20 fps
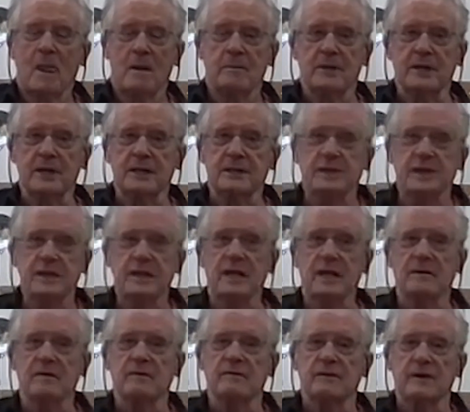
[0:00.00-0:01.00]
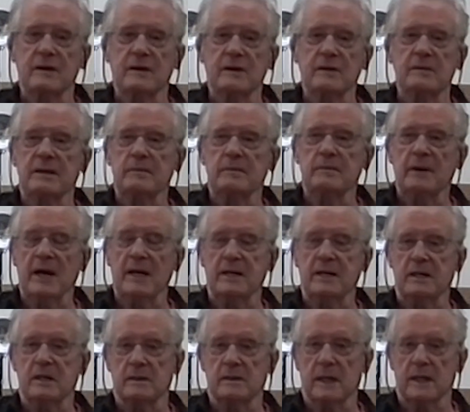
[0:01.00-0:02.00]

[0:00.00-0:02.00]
but it did have a very big patio